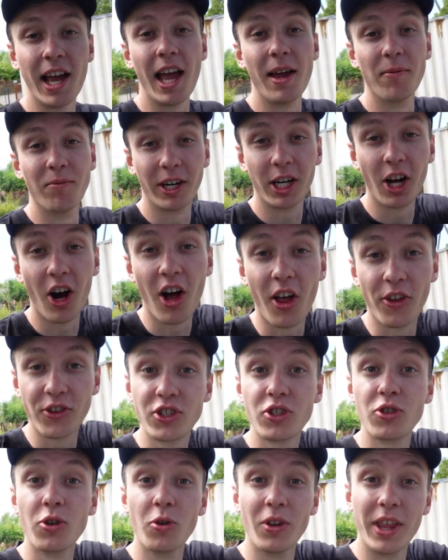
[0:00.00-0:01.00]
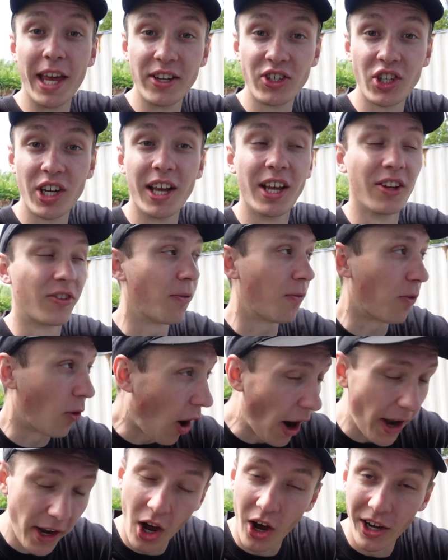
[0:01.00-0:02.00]
in regards to this year's
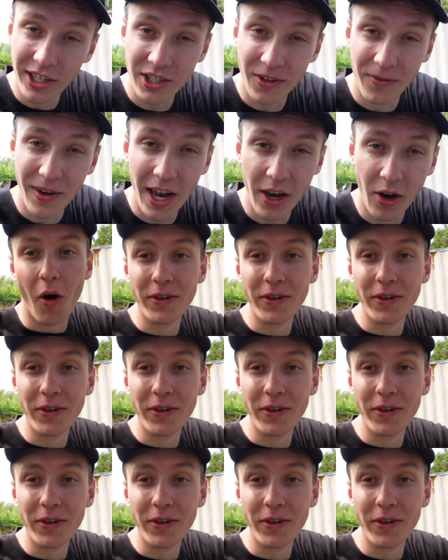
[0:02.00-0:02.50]
Fright Nights event,